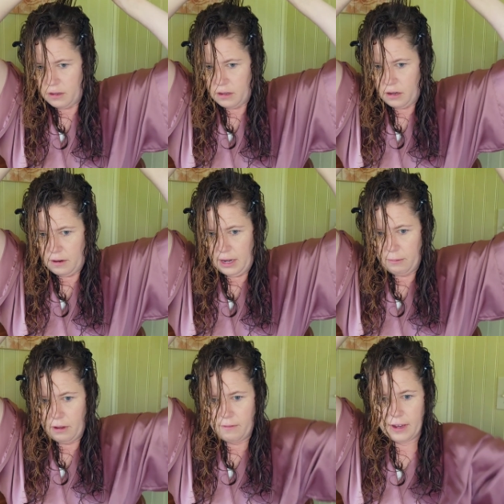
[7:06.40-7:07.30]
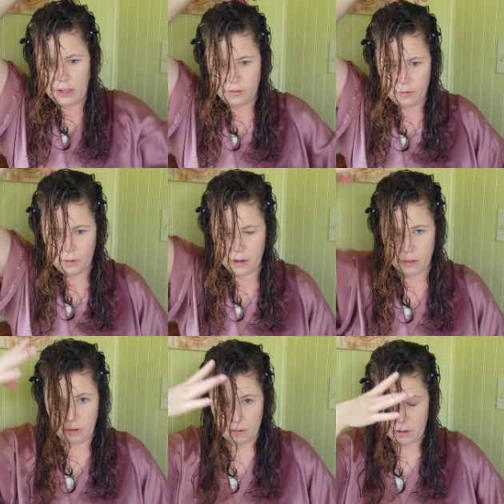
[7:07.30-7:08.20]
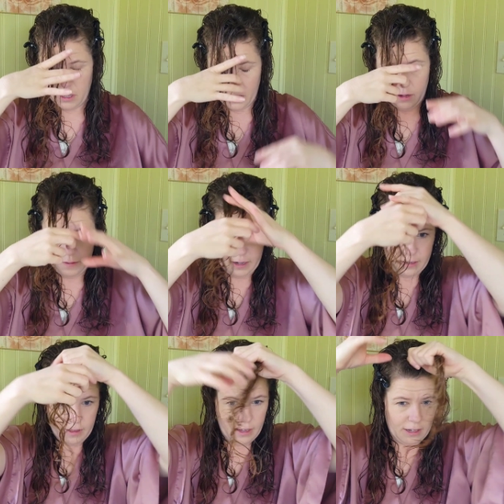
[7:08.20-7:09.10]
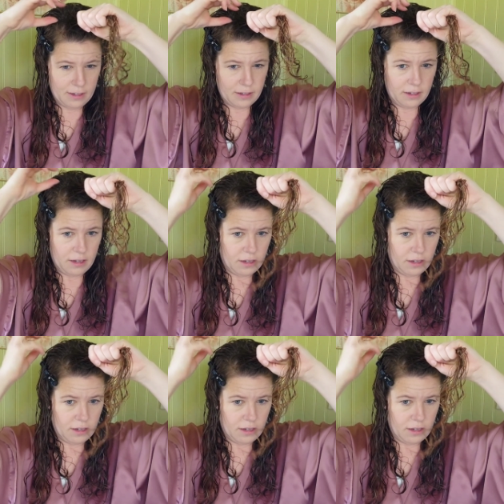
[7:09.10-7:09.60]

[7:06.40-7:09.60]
All right, I'm gonna fast forward through the rest of this.